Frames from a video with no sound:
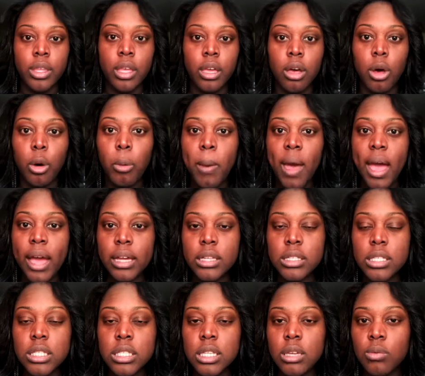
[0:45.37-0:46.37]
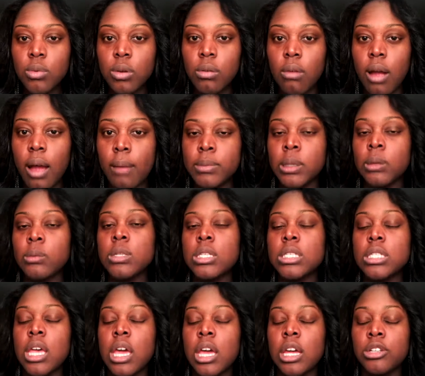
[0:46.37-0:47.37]
Go back and see what Romney was
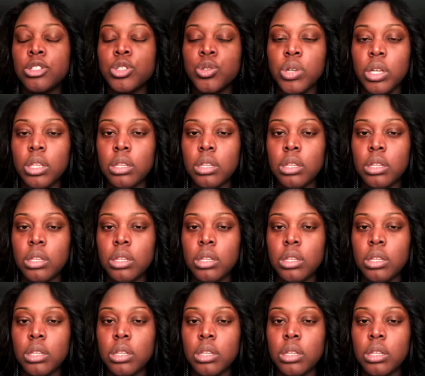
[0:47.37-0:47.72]
saying during